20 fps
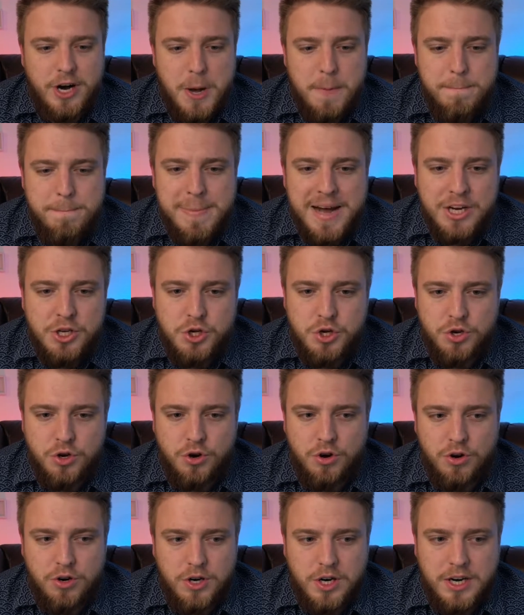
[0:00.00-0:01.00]

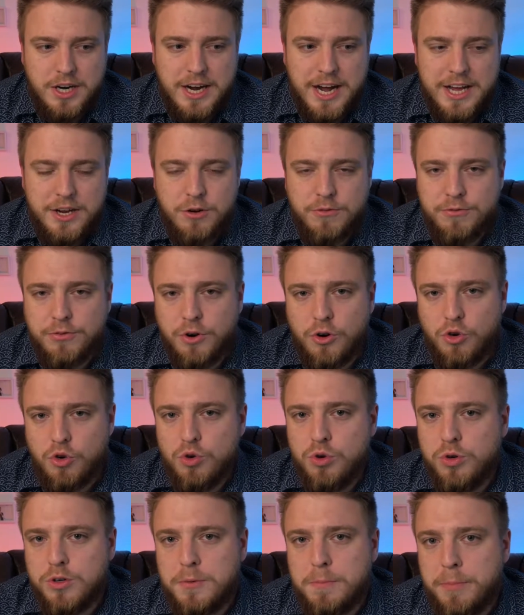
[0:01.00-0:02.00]
macho, kind of a
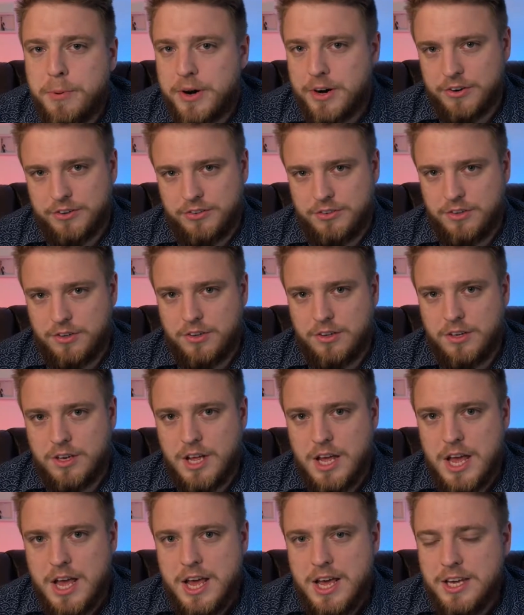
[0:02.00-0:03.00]
rude person,
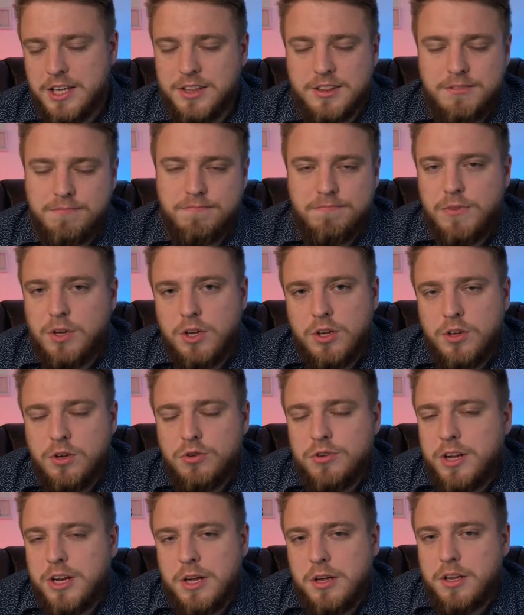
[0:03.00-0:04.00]

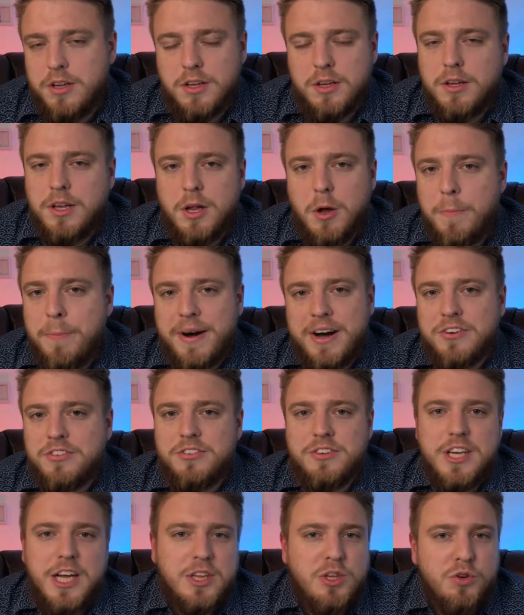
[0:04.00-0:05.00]
usually a
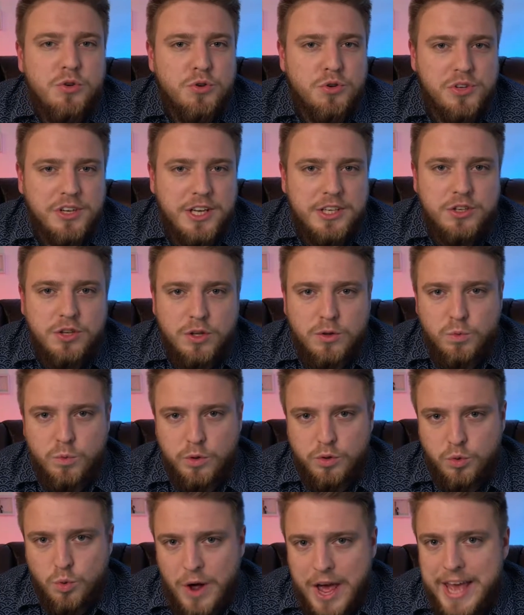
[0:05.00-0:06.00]
person that you usually don't
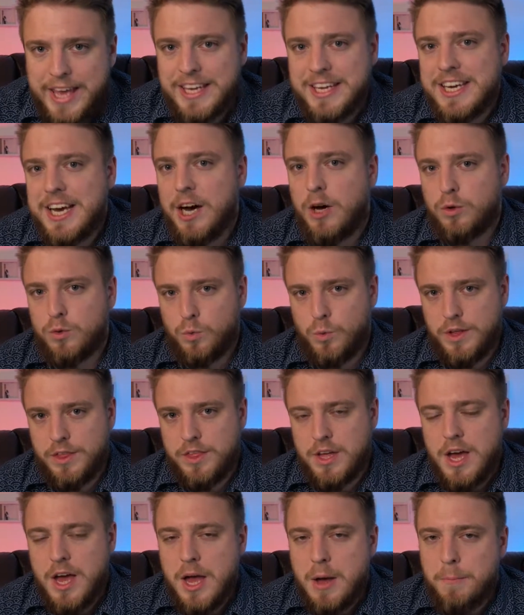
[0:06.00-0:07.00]
want to hang out with.
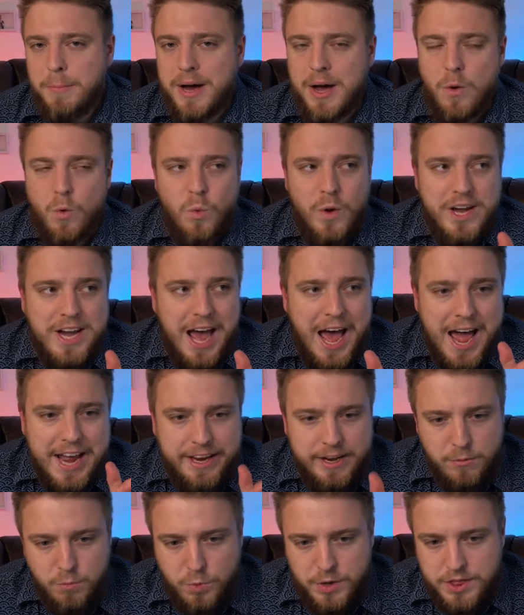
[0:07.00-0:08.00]
But when I
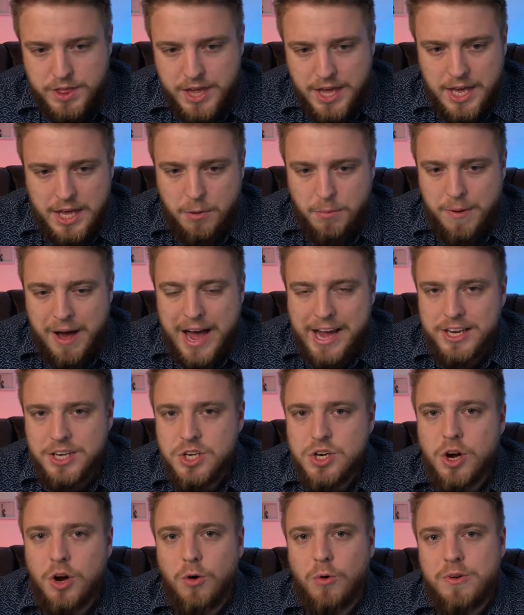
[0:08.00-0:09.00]
am with him, I
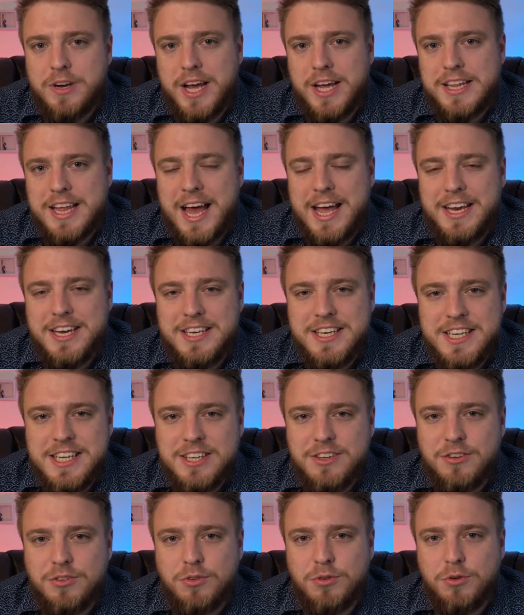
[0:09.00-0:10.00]
know that I
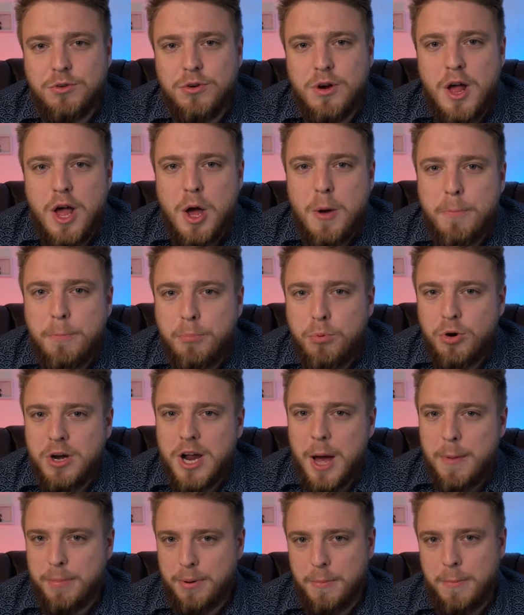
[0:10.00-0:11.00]
need to put
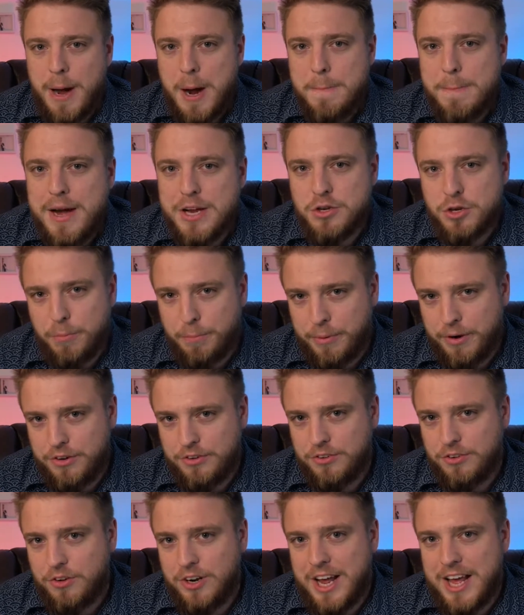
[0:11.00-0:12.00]
up my macho
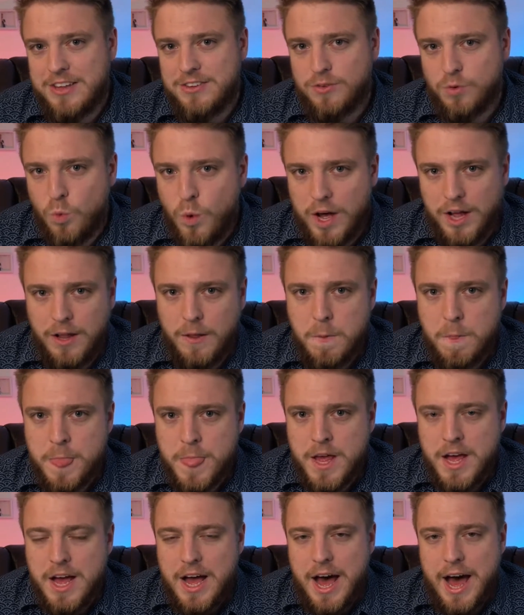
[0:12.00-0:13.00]
persona as well.
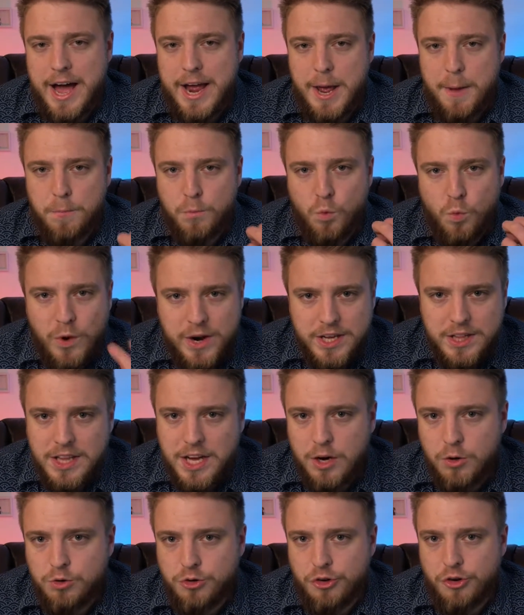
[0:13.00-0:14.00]
I am way
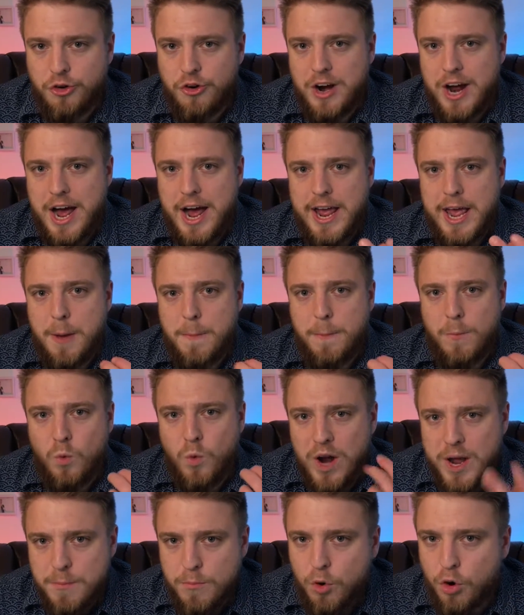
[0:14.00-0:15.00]
louder, I am
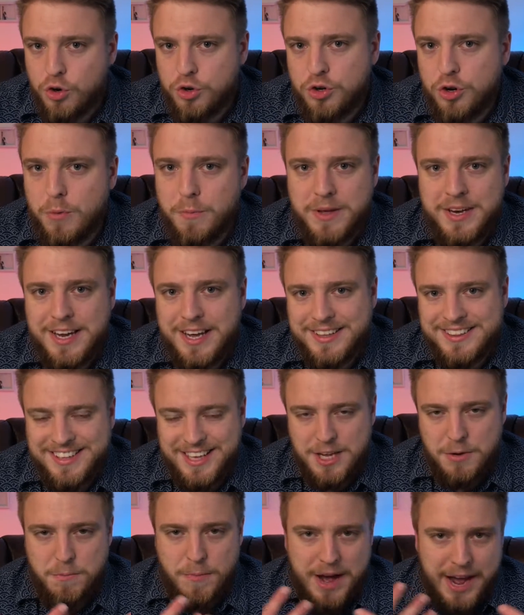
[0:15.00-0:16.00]
way more dominant
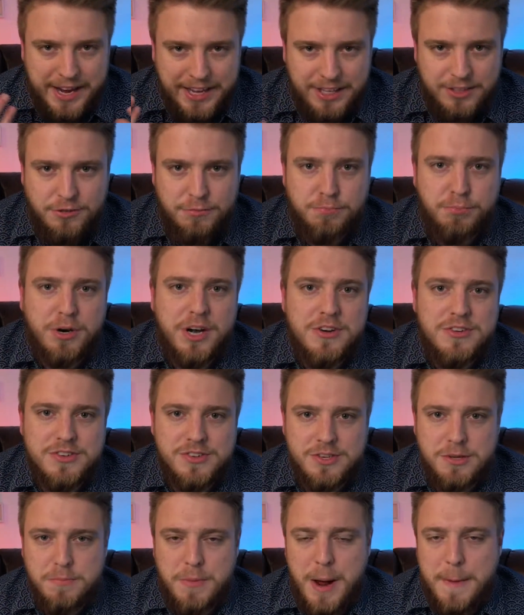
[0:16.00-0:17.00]
in my
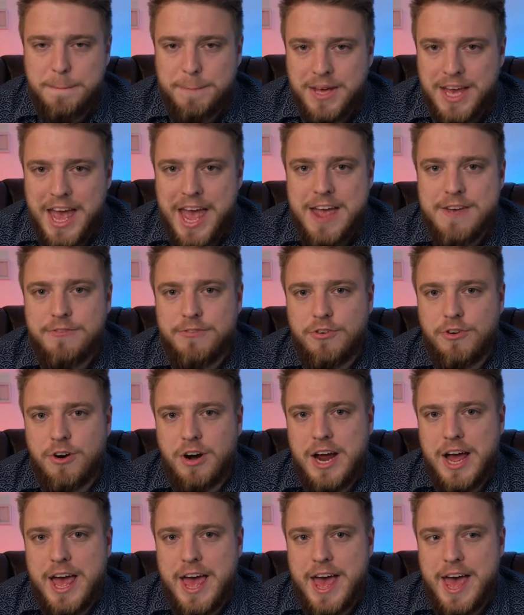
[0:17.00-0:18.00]
expressions, in my
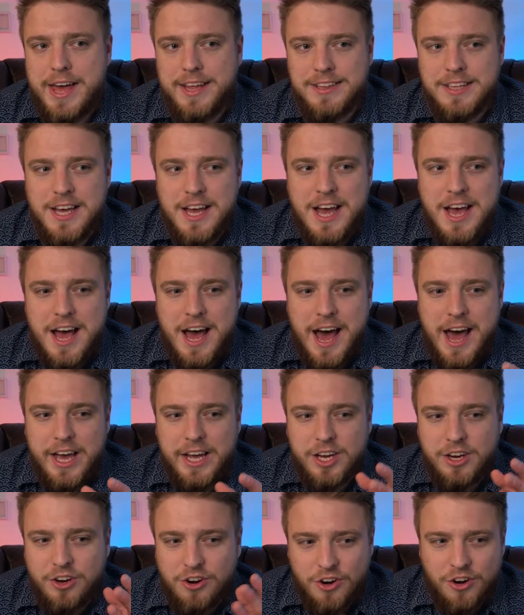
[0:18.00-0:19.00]
behavior, and
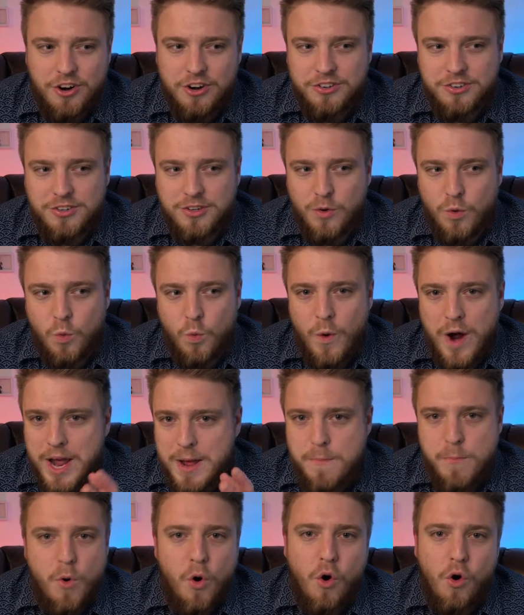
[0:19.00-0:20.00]
I curse way
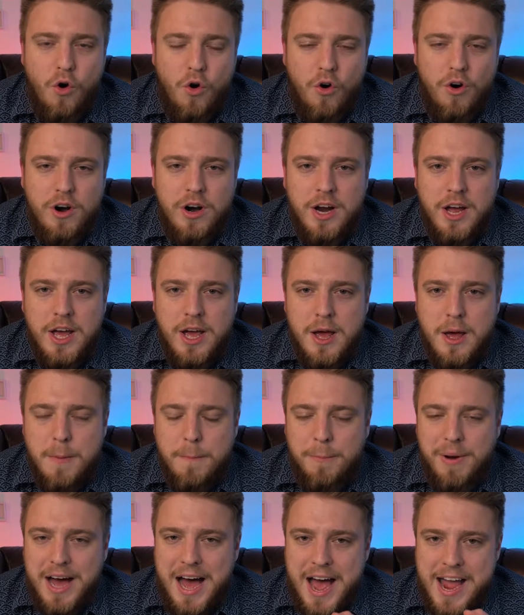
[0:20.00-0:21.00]
more.
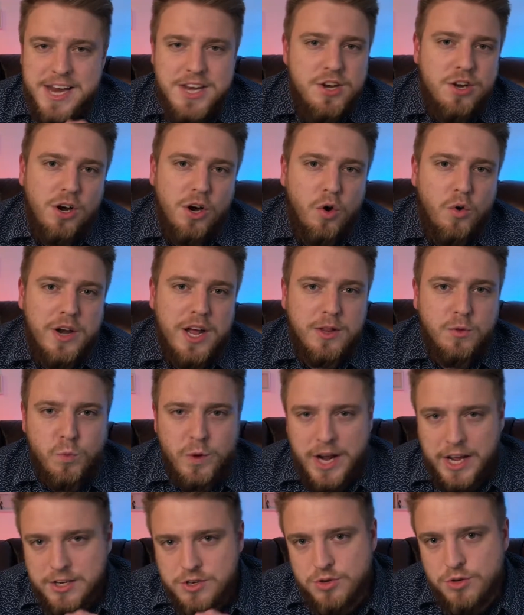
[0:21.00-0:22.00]
But I know that
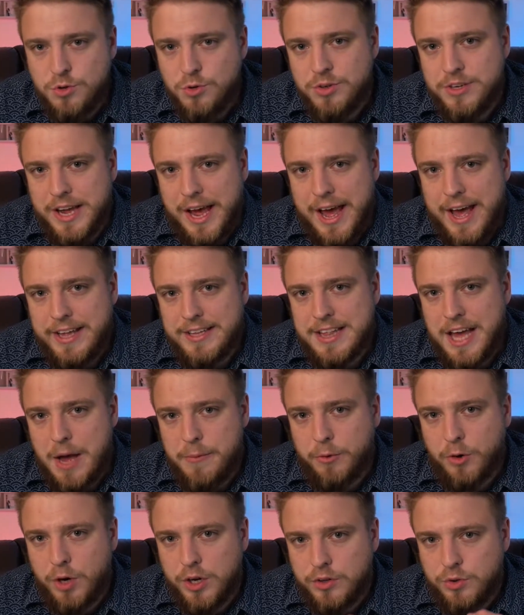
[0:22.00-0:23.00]
when I do that,
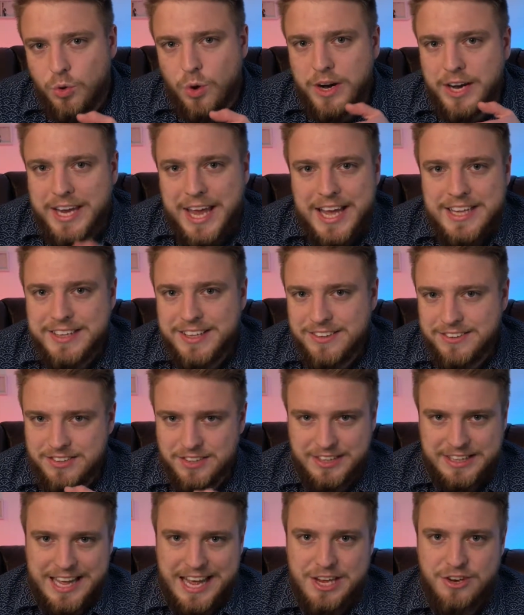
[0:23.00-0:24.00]
I'm going to get his
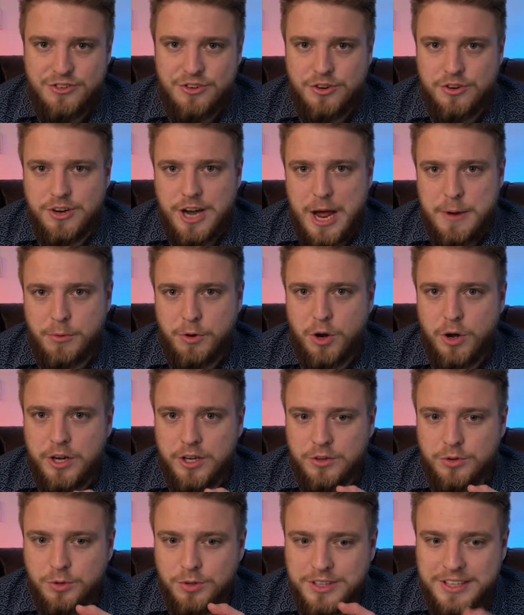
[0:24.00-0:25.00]
attention, I'm
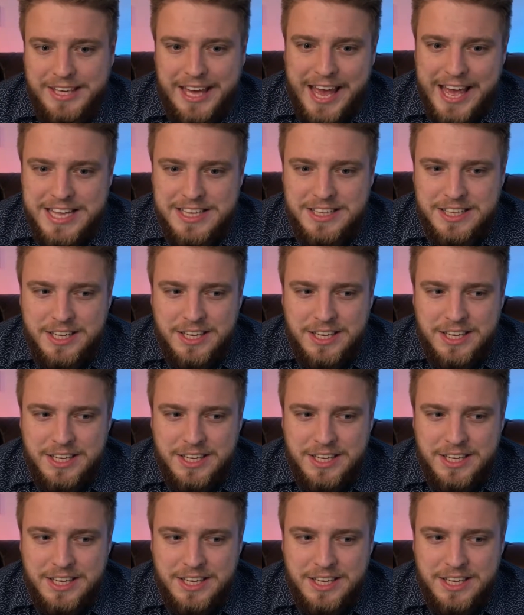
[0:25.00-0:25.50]
going to get